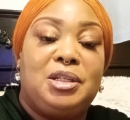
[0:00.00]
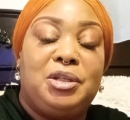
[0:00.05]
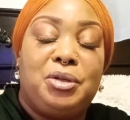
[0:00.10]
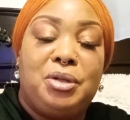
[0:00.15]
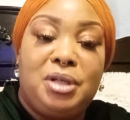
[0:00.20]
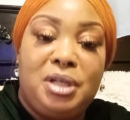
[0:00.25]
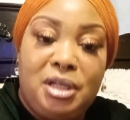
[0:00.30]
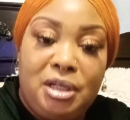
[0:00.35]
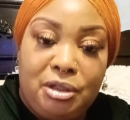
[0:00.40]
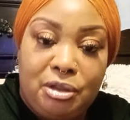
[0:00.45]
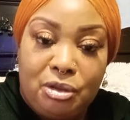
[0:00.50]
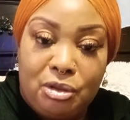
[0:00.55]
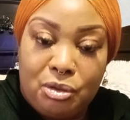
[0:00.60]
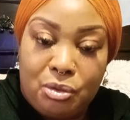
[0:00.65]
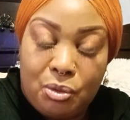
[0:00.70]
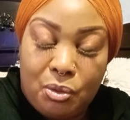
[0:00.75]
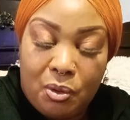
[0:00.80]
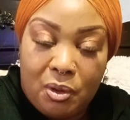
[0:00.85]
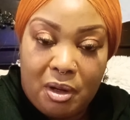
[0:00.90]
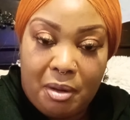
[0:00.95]
and you need to
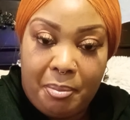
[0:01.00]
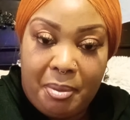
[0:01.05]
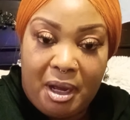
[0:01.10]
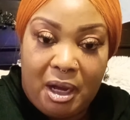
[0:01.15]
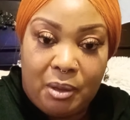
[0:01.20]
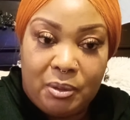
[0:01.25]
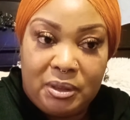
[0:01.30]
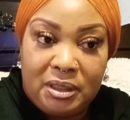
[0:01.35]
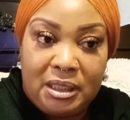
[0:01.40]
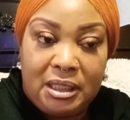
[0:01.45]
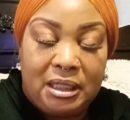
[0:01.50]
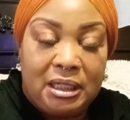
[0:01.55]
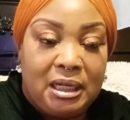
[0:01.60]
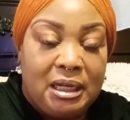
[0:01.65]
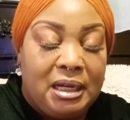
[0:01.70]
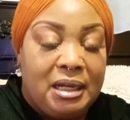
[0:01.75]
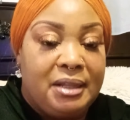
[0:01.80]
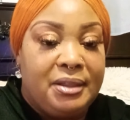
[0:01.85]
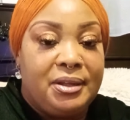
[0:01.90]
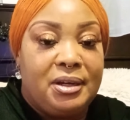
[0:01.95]
talk about it,
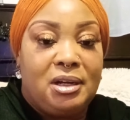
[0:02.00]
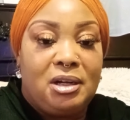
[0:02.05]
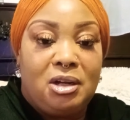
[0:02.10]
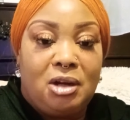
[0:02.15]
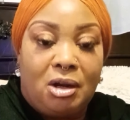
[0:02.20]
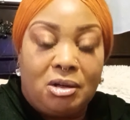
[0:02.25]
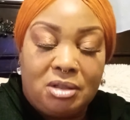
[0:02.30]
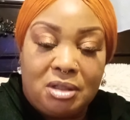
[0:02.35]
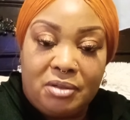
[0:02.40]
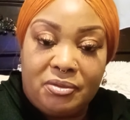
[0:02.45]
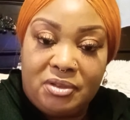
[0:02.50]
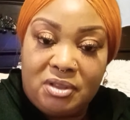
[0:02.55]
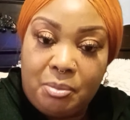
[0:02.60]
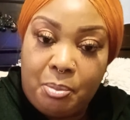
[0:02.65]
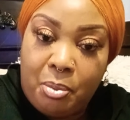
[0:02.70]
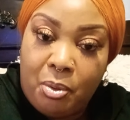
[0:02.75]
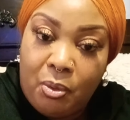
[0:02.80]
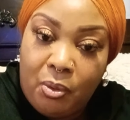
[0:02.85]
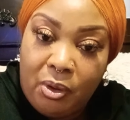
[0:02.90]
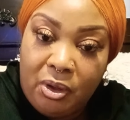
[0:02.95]
there are lots of
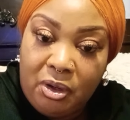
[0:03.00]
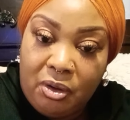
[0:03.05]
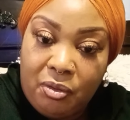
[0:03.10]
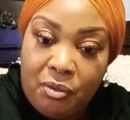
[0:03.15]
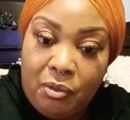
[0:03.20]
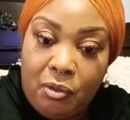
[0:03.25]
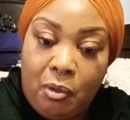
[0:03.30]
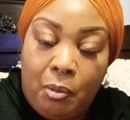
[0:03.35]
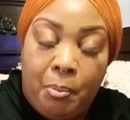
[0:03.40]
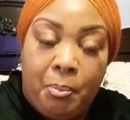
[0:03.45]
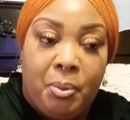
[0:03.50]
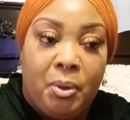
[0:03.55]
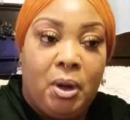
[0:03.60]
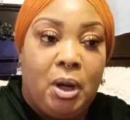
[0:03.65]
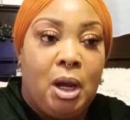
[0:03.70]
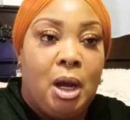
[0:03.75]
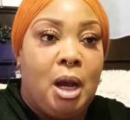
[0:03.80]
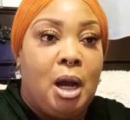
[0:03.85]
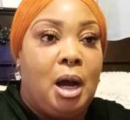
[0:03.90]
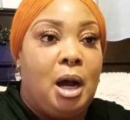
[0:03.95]
support group.
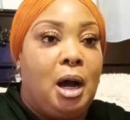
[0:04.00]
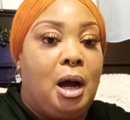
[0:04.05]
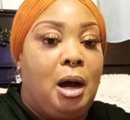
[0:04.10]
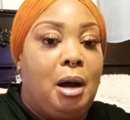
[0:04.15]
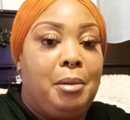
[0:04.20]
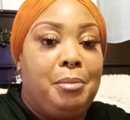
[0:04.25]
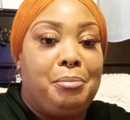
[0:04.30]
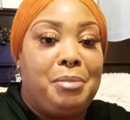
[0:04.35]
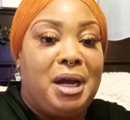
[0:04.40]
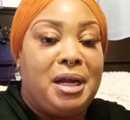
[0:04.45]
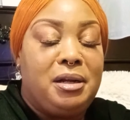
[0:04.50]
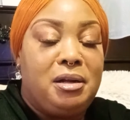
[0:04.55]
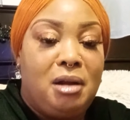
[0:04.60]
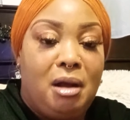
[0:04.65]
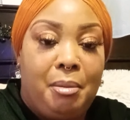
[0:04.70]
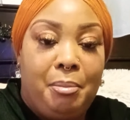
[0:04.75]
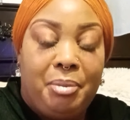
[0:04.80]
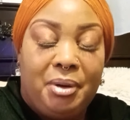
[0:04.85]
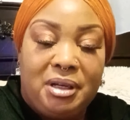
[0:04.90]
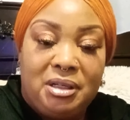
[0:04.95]
My
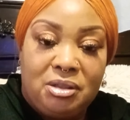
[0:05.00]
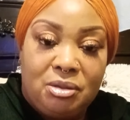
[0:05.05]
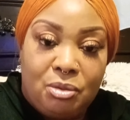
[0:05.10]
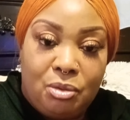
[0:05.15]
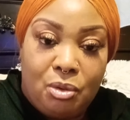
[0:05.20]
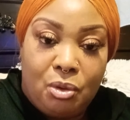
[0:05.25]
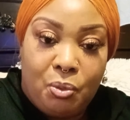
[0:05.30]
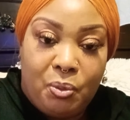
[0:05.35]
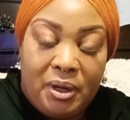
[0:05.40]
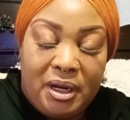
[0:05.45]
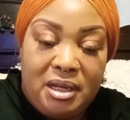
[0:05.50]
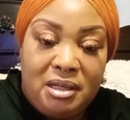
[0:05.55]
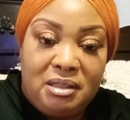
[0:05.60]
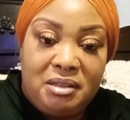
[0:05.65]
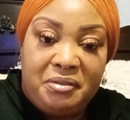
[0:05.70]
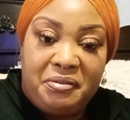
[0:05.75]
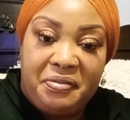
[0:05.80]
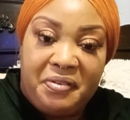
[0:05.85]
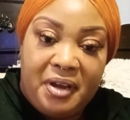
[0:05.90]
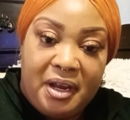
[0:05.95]
number is
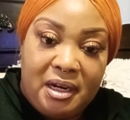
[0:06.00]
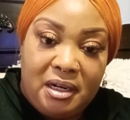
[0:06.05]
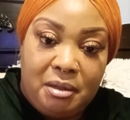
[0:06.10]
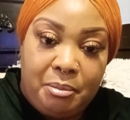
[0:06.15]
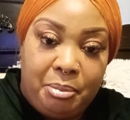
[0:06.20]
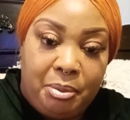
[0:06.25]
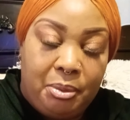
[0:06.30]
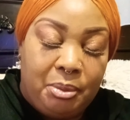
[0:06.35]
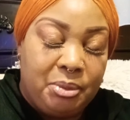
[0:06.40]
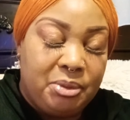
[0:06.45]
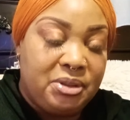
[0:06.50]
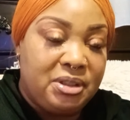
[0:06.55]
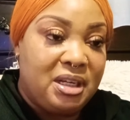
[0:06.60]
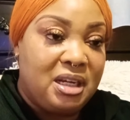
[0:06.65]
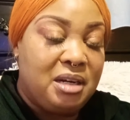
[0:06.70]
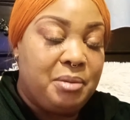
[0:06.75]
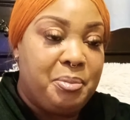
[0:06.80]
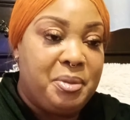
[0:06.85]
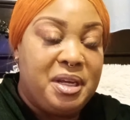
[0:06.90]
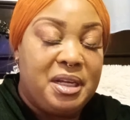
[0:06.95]
always available.
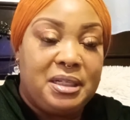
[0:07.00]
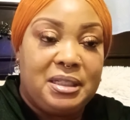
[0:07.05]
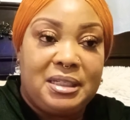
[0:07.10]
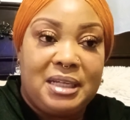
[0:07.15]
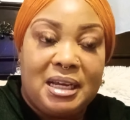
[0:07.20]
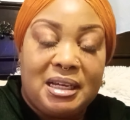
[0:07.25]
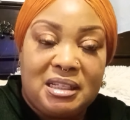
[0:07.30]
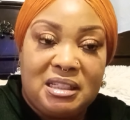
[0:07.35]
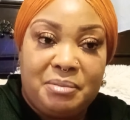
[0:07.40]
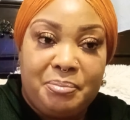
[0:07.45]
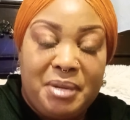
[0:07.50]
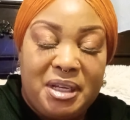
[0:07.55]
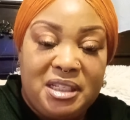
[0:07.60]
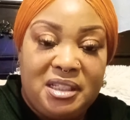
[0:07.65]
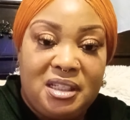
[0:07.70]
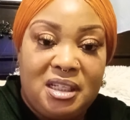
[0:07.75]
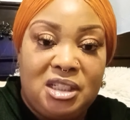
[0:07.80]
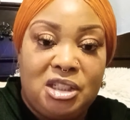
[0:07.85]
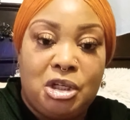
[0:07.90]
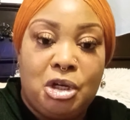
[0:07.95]
Send me a text
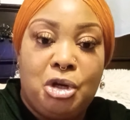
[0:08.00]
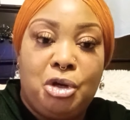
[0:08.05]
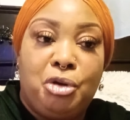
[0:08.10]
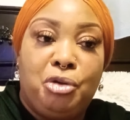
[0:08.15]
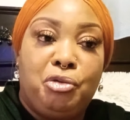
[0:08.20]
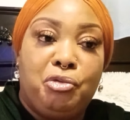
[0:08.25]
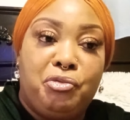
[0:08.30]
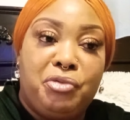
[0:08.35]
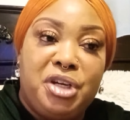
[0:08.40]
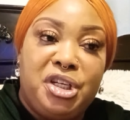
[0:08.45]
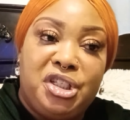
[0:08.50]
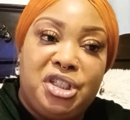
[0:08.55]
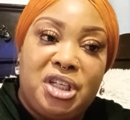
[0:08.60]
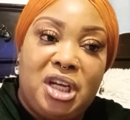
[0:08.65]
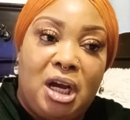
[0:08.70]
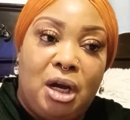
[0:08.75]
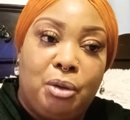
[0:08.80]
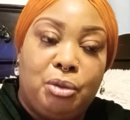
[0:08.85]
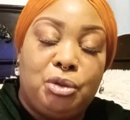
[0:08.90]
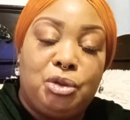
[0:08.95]
message, reach
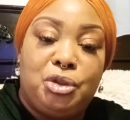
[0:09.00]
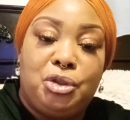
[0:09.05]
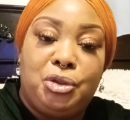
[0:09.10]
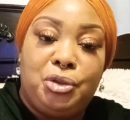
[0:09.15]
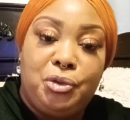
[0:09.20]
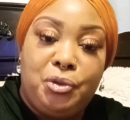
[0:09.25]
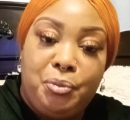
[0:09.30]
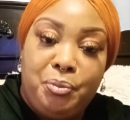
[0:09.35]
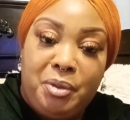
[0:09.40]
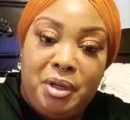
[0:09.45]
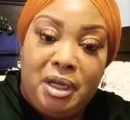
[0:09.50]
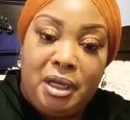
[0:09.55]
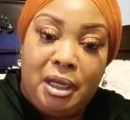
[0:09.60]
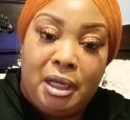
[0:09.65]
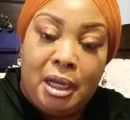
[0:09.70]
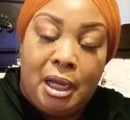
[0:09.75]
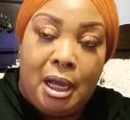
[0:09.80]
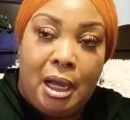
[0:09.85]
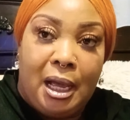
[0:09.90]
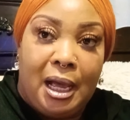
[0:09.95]
out to
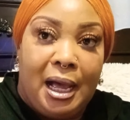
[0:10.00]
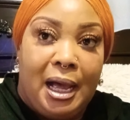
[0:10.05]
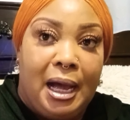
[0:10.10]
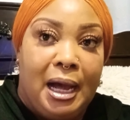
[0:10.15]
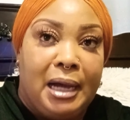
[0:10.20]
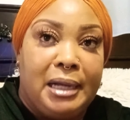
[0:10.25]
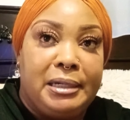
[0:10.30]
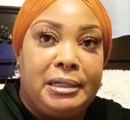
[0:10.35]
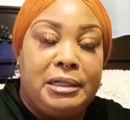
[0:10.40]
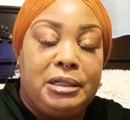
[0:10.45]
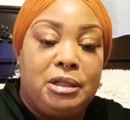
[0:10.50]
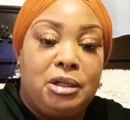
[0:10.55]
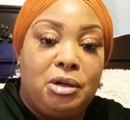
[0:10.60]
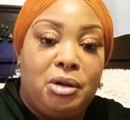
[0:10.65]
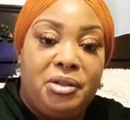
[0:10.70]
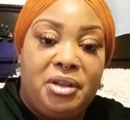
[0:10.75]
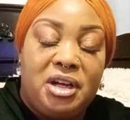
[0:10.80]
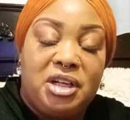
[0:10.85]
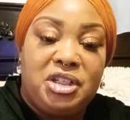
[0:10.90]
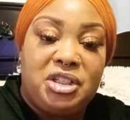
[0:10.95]
me. And, you
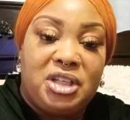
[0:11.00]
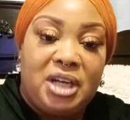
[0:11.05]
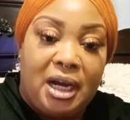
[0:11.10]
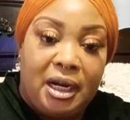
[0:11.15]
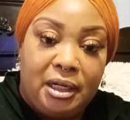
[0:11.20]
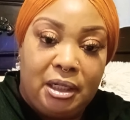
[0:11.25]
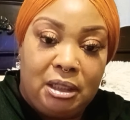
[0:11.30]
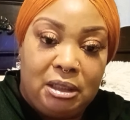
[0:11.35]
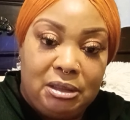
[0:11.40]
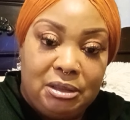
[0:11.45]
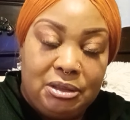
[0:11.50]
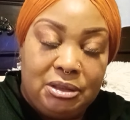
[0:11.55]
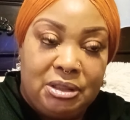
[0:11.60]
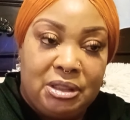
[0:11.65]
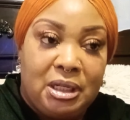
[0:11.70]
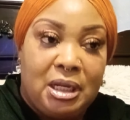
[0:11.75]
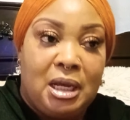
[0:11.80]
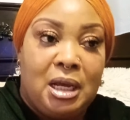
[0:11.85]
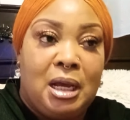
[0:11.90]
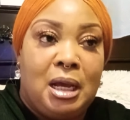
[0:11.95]
know, there are
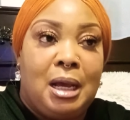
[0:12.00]
channels